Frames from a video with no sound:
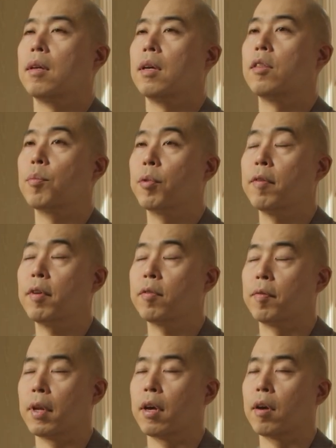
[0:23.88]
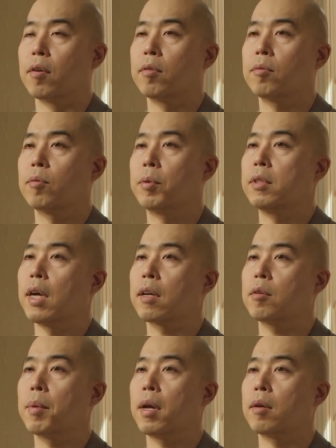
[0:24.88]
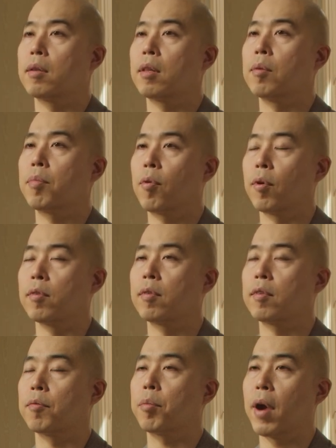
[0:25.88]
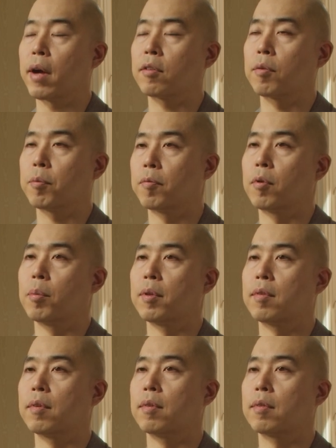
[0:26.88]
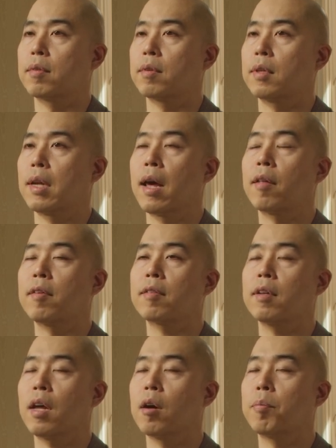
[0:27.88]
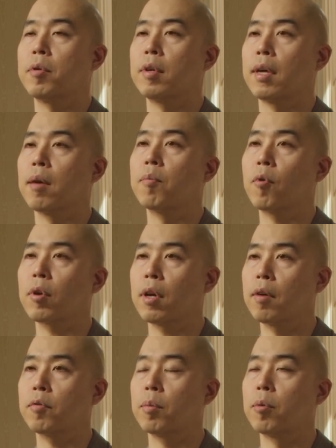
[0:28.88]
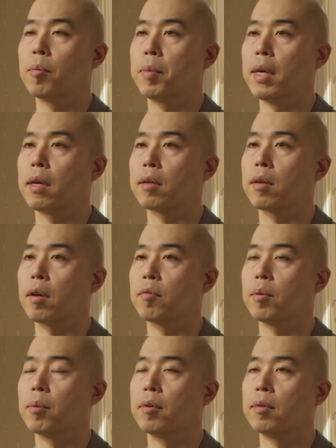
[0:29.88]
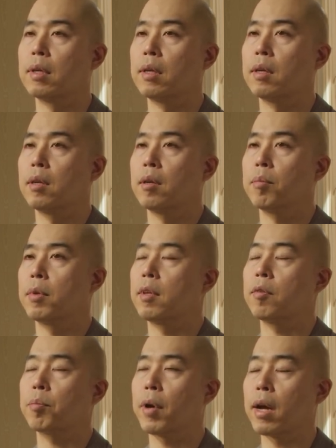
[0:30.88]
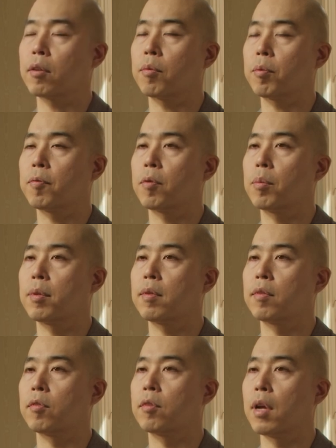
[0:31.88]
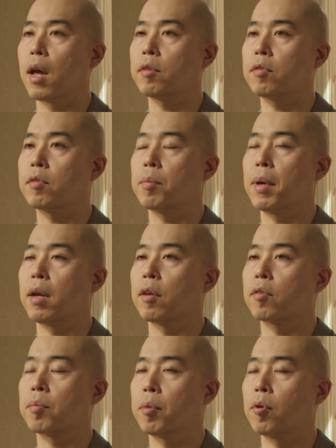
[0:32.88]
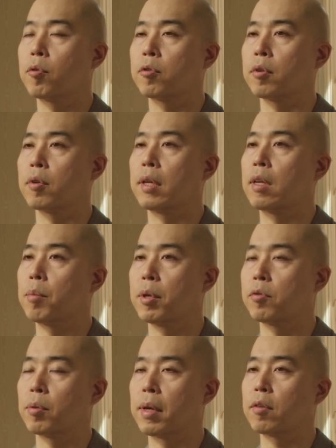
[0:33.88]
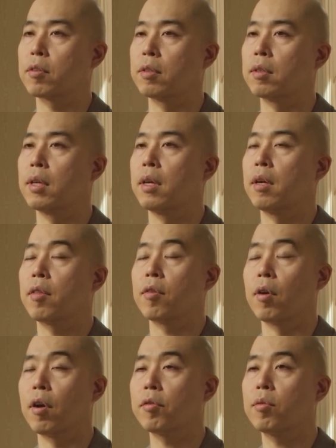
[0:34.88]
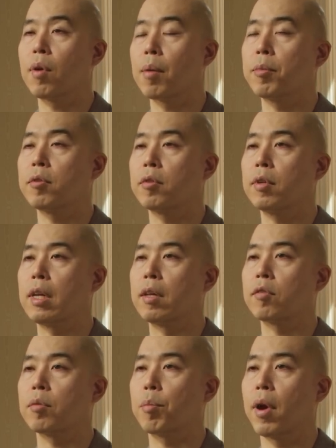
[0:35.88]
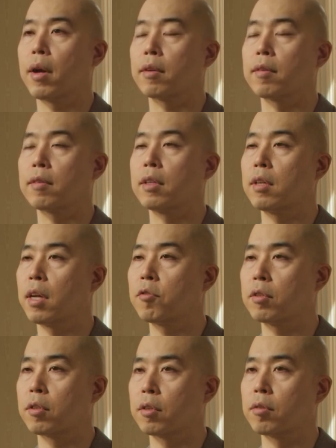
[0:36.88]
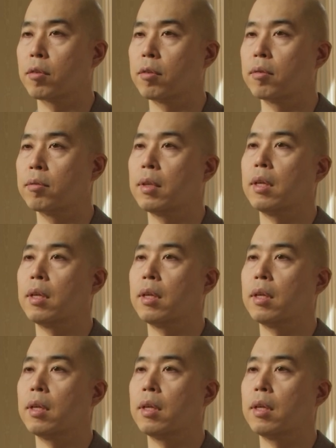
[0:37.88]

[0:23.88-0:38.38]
In the previous video, we talked about the importance of practice performances and how this can help you get more comfortable being uncomfortable. But these practice performances are not just about exposure and habituation. They're also opportunities to practice attention control.